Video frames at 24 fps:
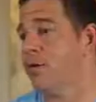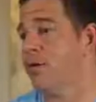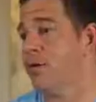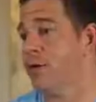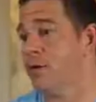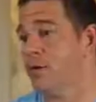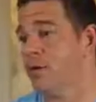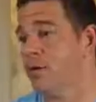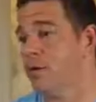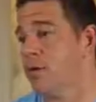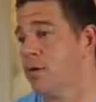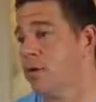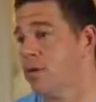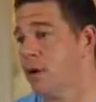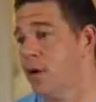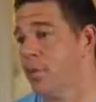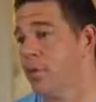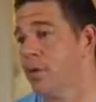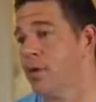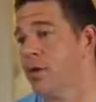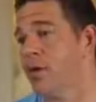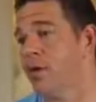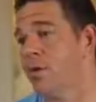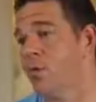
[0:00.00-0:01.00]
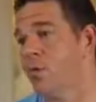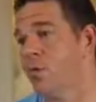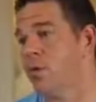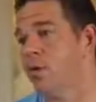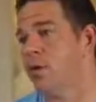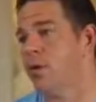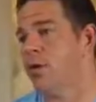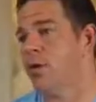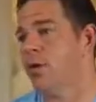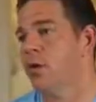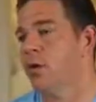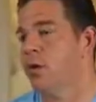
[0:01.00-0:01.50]
know they had just brought me into
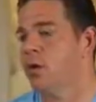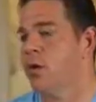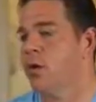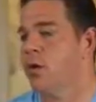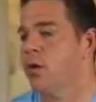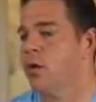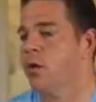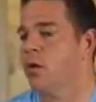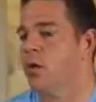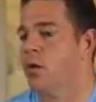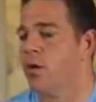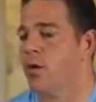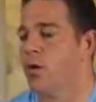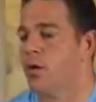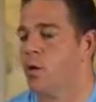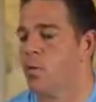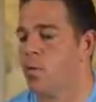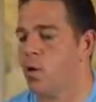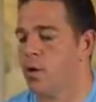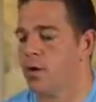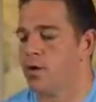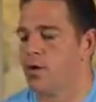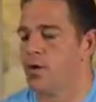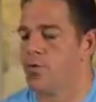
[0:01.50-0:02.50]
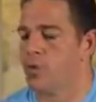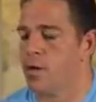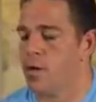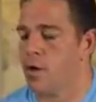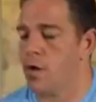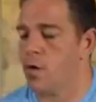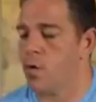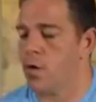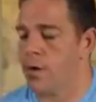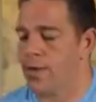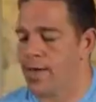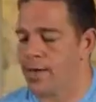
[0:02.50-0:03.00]
one. And I walked down the
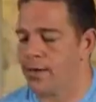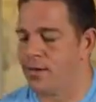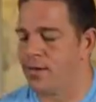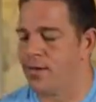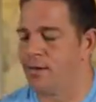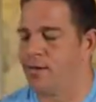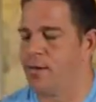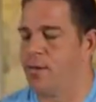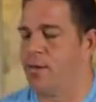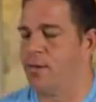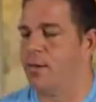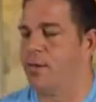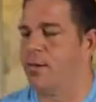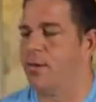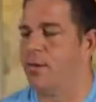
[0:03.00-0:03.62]
hallway, had a seat,